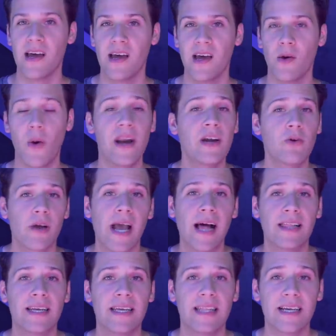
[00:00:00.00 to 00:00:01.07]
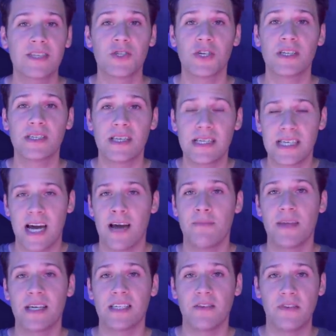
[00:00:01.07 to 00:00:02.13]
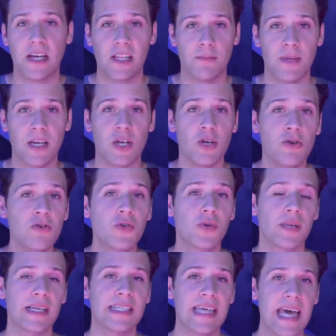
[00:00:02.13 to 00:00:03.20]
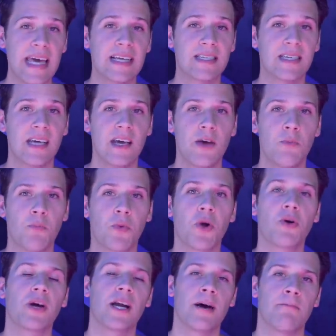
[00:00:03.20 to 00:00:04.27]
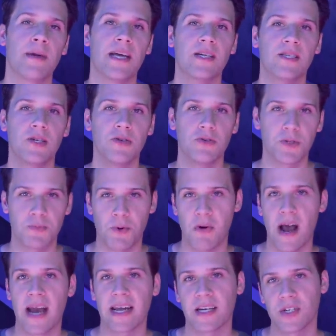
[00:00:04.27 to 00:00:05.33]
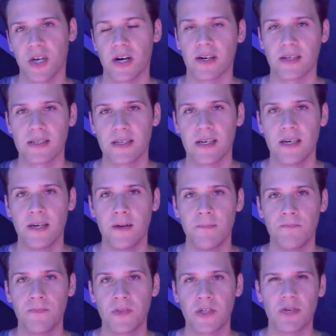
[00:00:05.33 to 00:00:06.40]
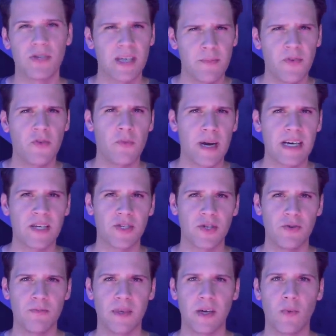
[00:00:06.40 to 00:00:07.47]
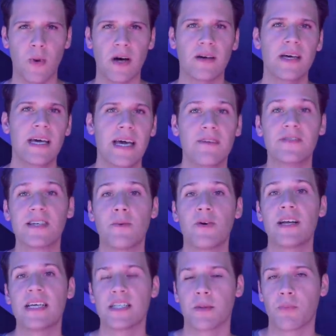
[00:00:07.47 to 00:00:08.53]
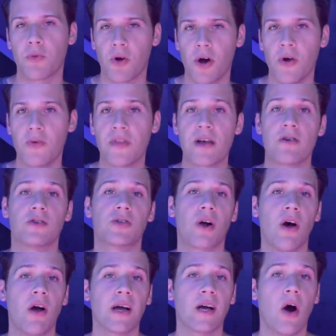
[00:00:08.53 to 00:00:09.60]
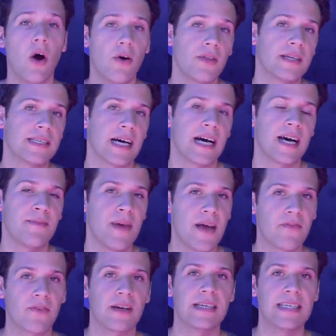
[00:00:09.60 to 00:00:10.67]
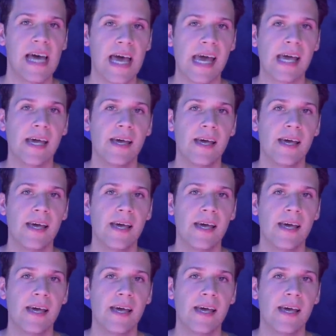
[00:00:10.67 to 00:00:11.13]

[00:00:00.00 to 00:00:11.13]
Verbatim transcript: When in reality, that's just the time that development usually takes broken up into sporadic chunks. So some of you might assume that, well, if someone is a pro, they're drawing all the time every day,